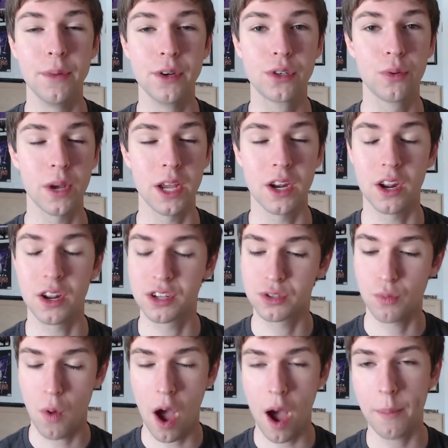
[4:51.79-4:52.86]
between
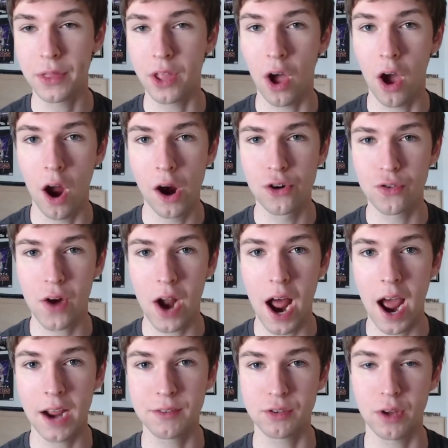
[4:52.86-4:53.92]
swapping the hard
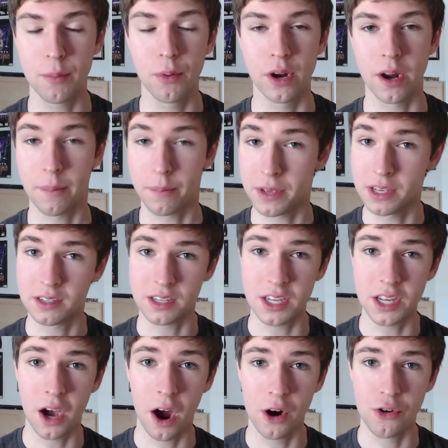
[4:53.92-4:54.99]
drive. So I put in a
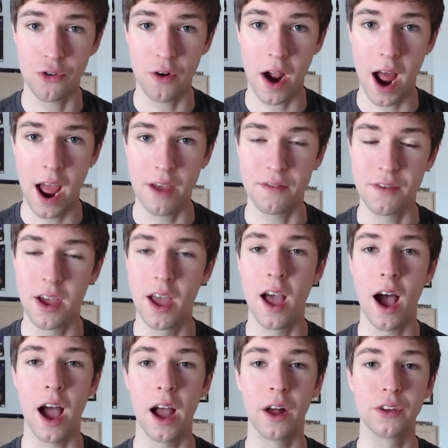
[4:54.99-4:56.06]
PC hard drive.
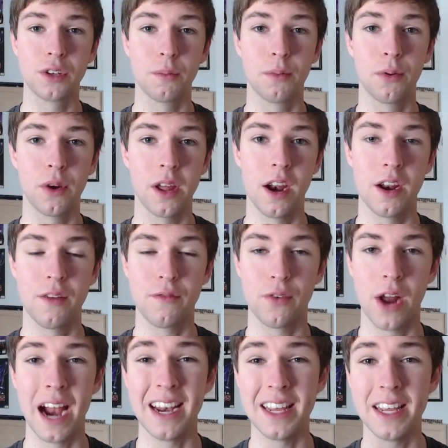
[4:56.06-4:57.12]
I also put in a
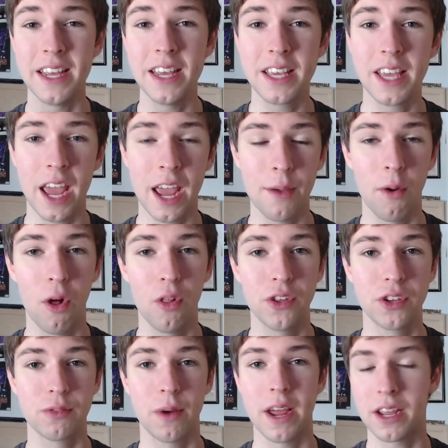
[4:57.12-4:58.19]
different IDE cable.
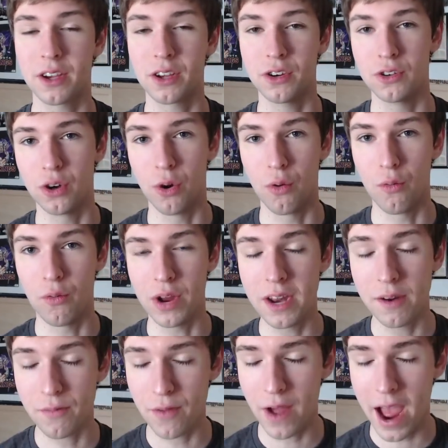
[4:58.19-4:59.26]
This way it could,
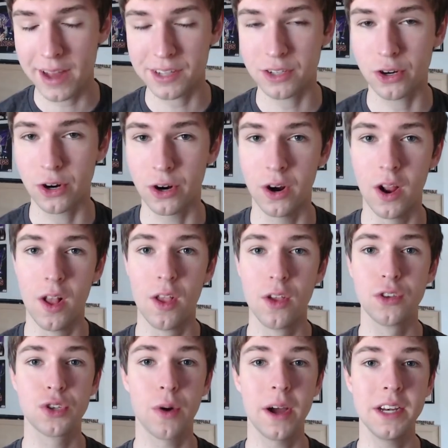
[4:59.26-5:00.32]
read it faster.
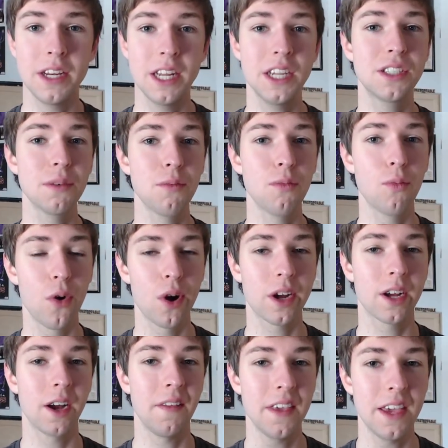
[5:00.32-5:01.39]
So I did some
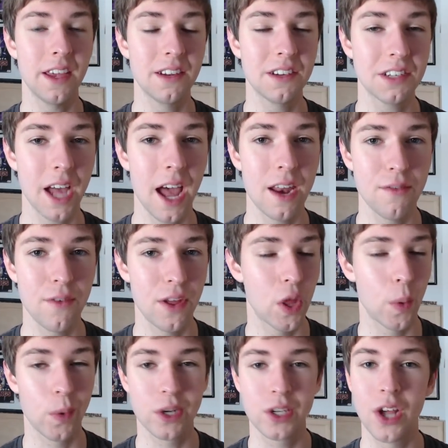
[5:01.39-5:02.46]
work on the inside of it.
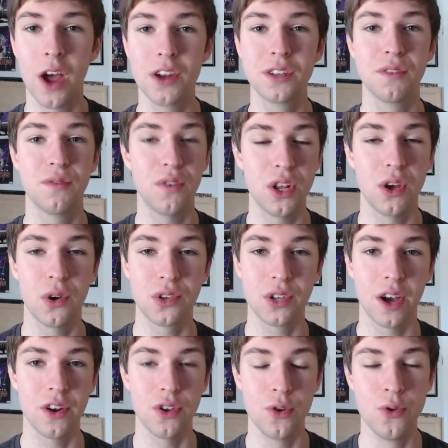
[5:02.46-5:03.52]
There were tons of videos
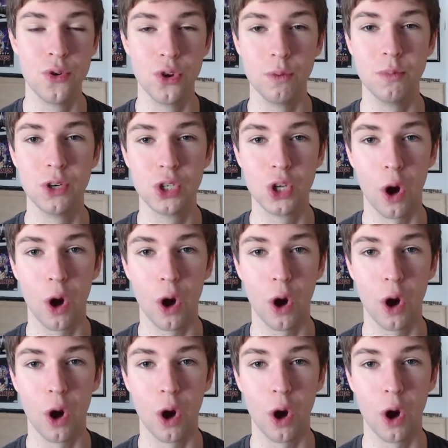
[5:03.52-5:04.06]
on YouTube to